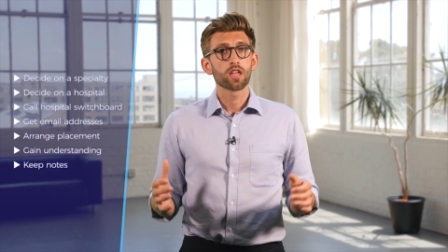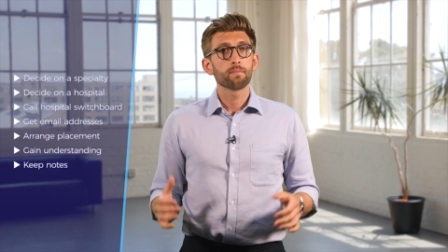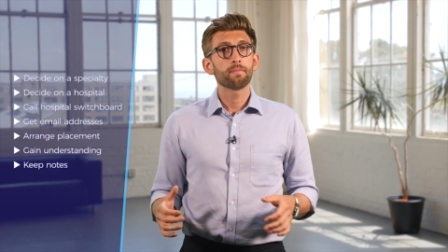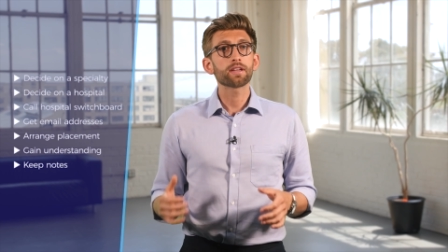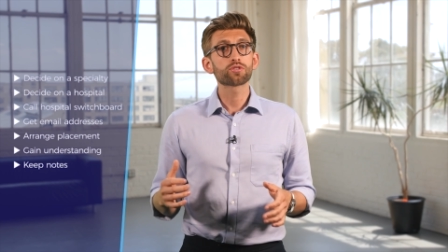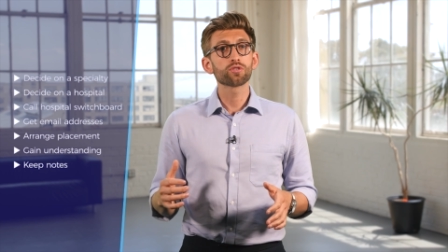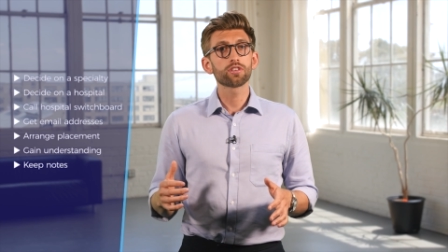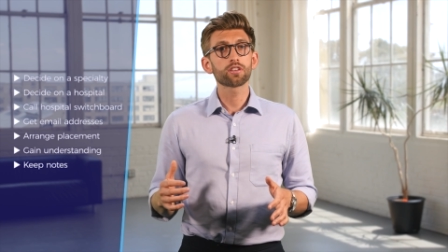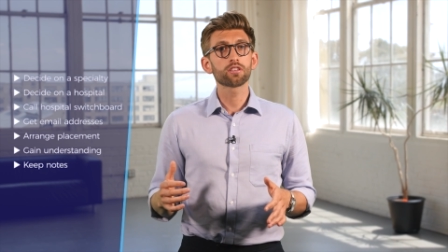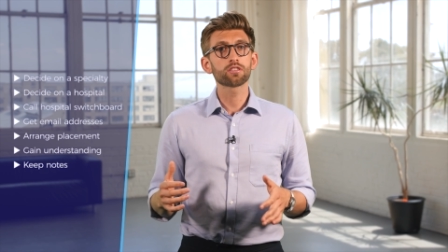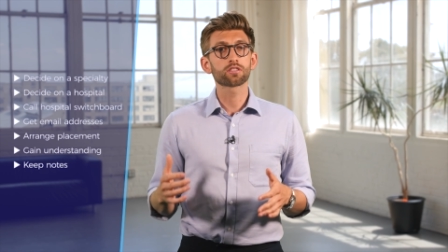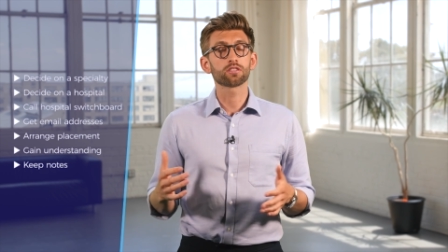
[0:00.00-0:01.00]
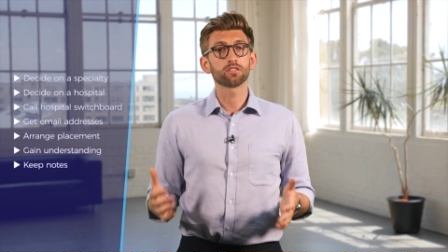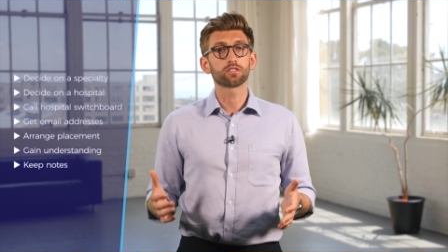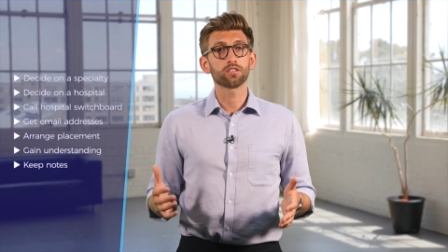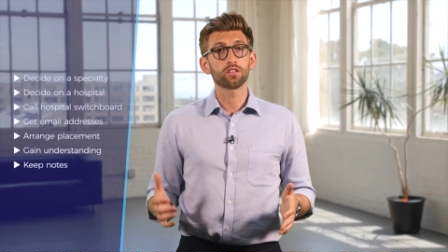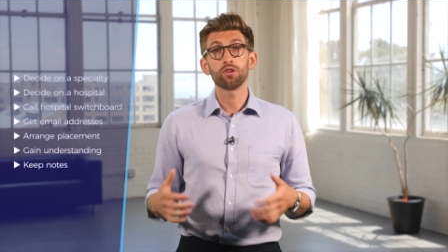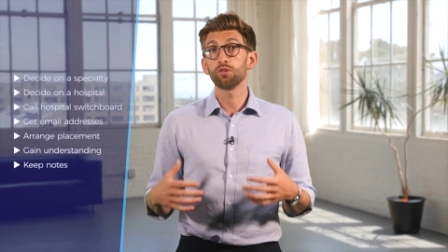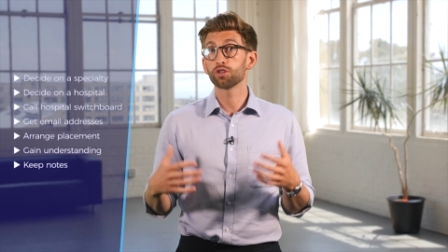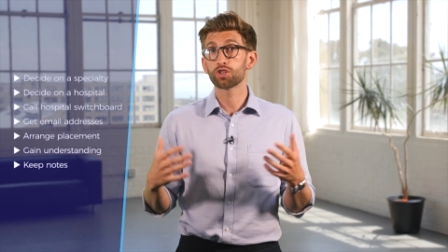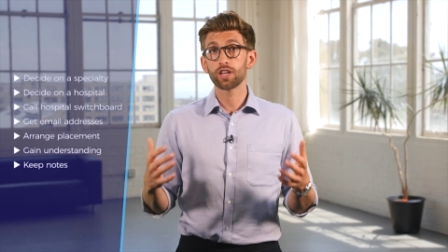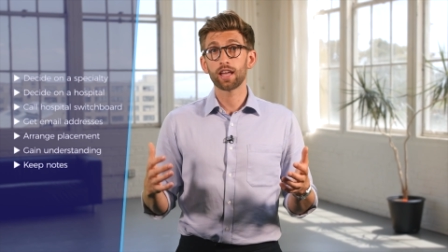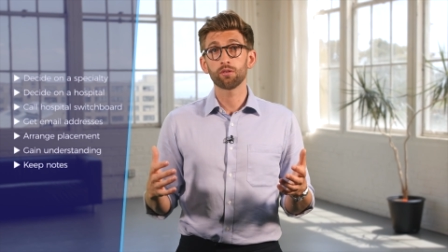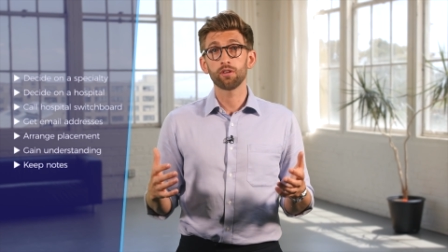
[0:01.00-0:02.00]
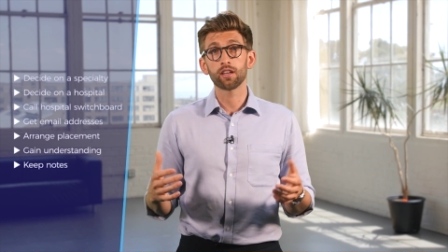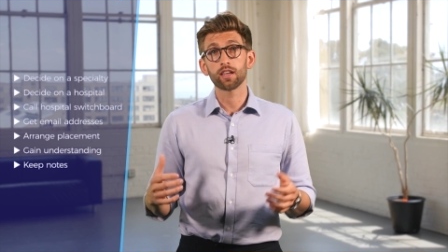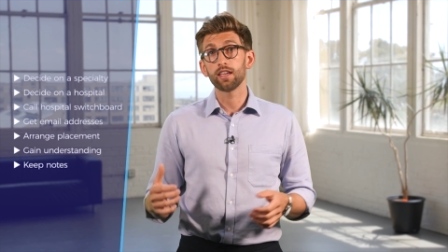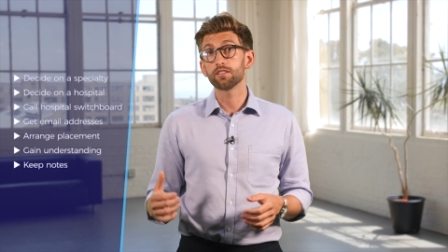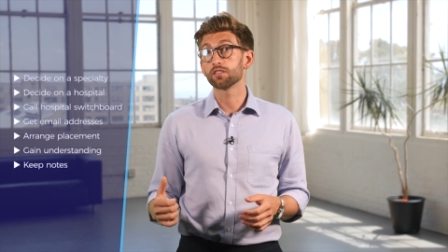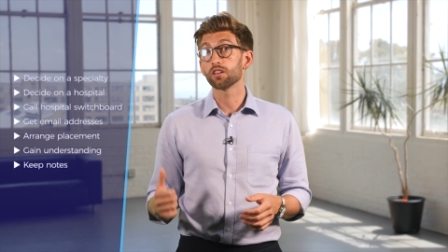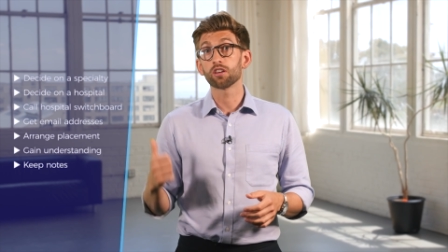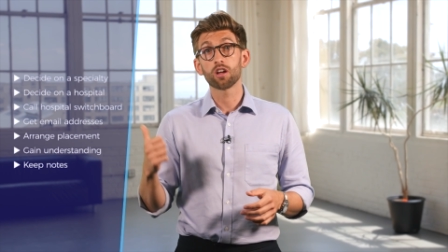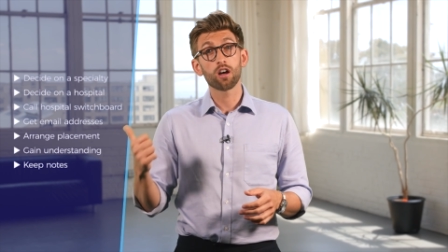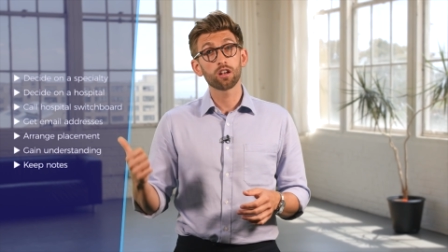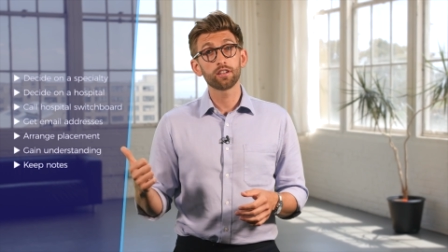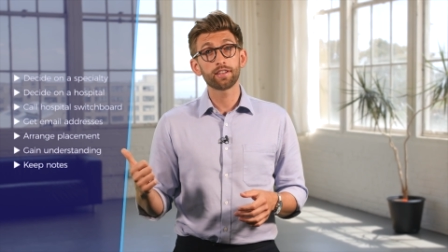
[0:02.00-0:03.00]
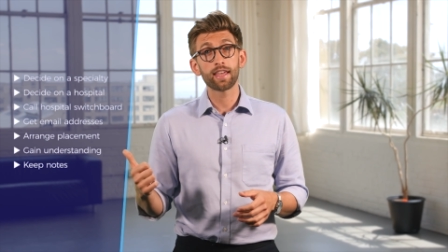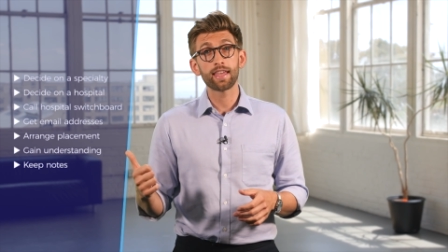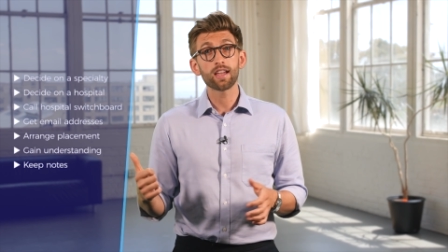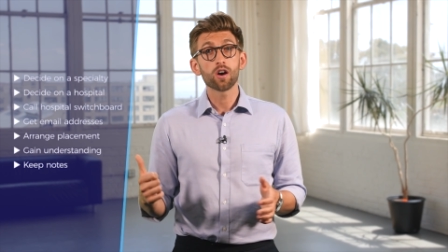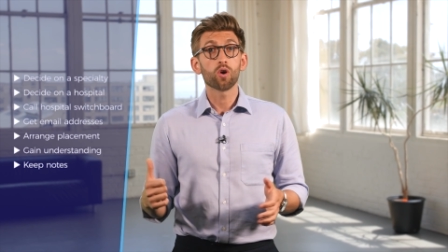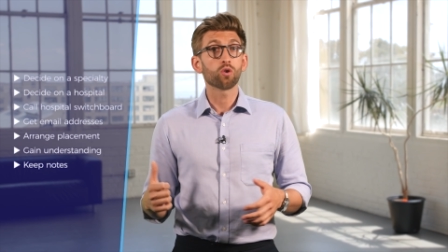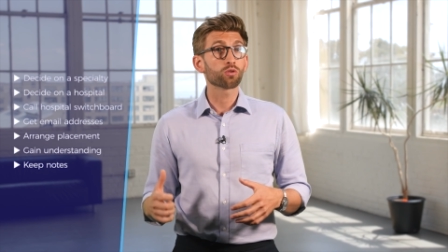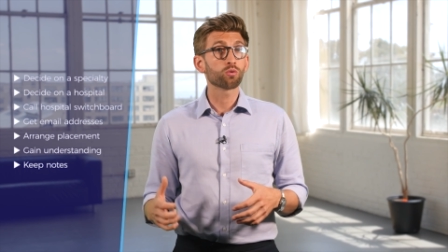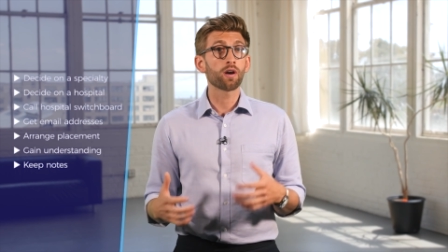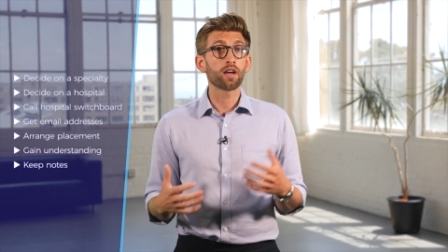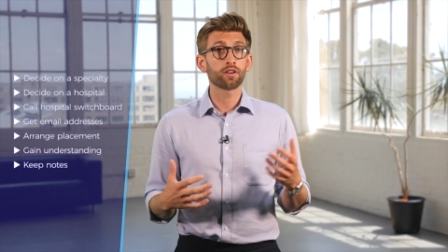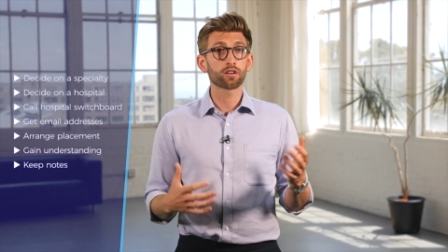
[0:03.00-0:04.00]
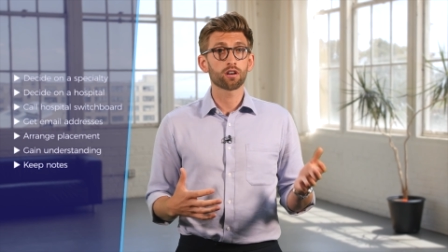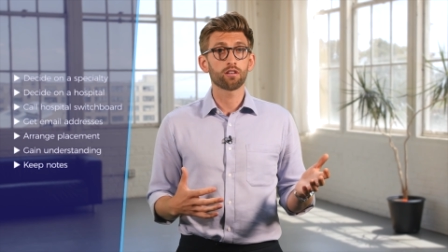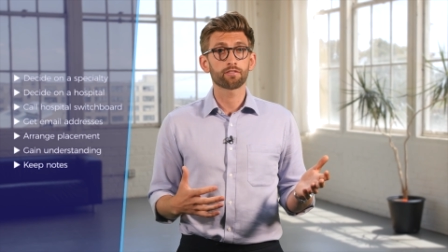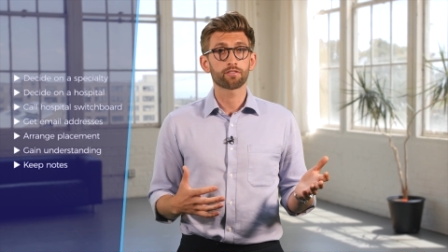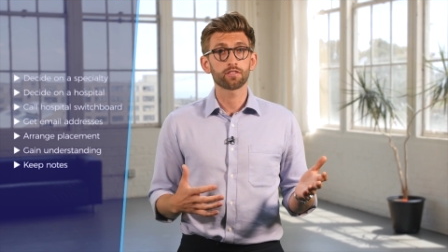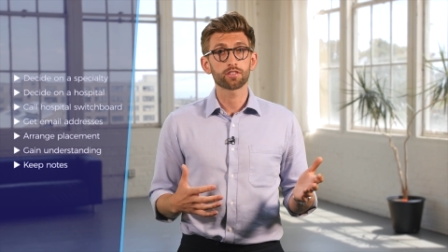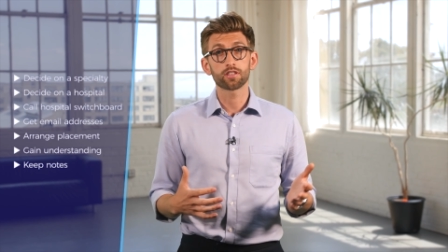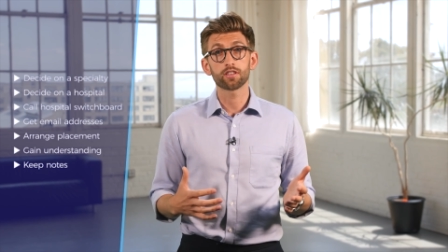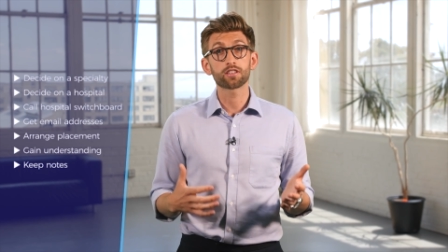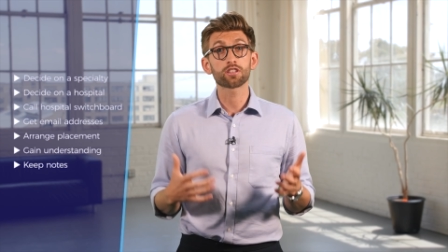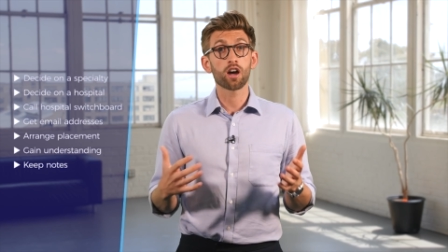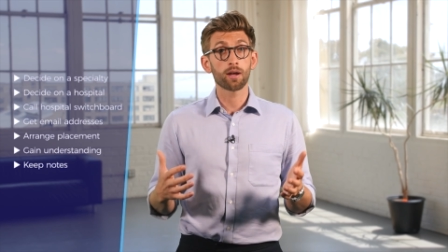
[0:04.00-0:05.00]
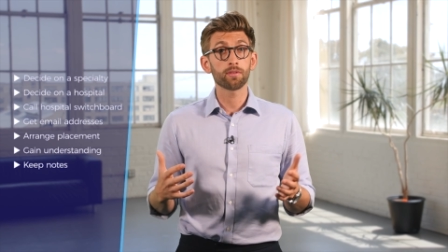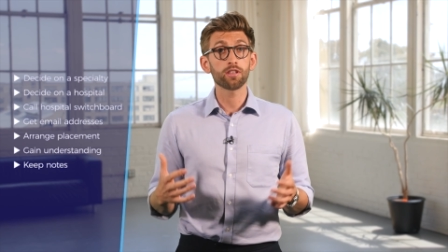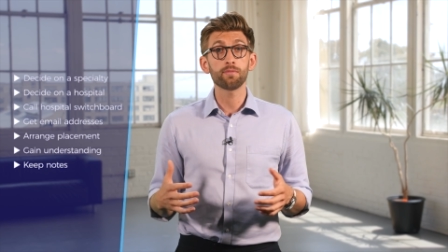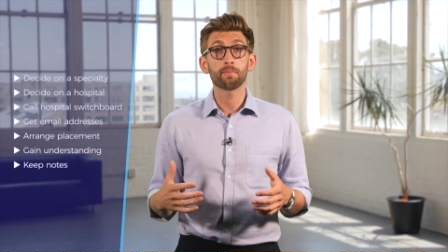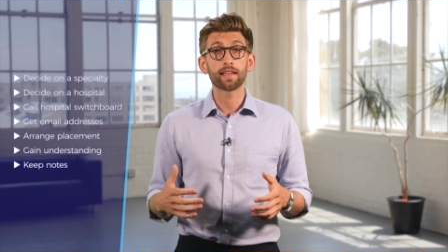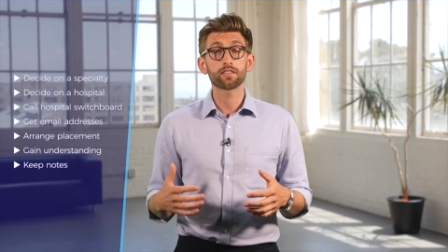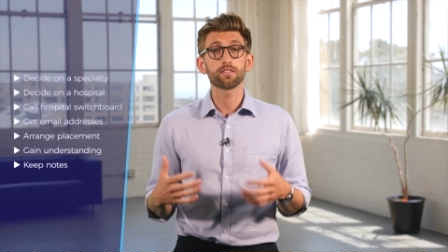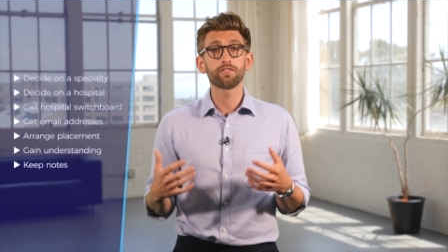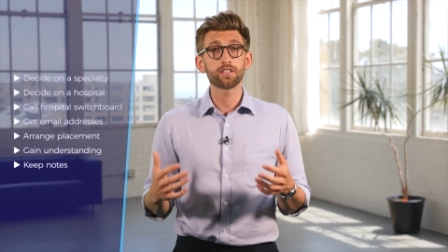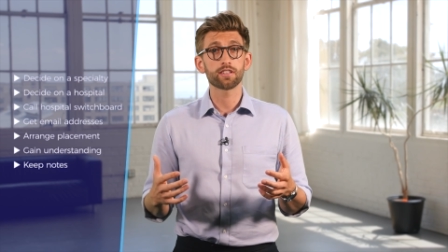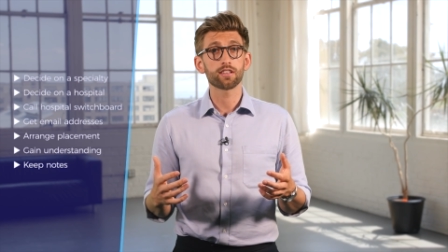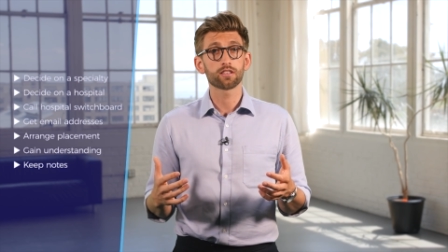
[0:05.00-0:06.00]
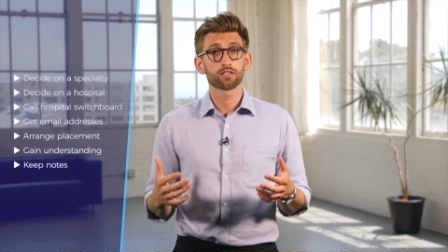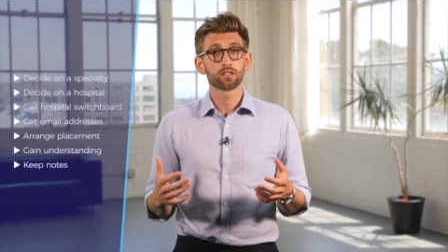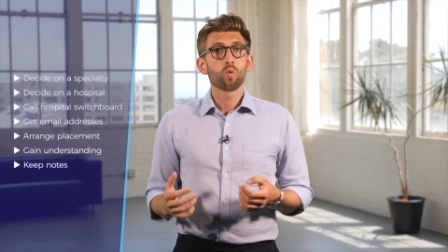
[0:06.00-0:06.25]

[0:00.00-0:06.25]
Make sure the consultant who you're shadowing isn't on holiday or away on a conference at the time that you plan to visit.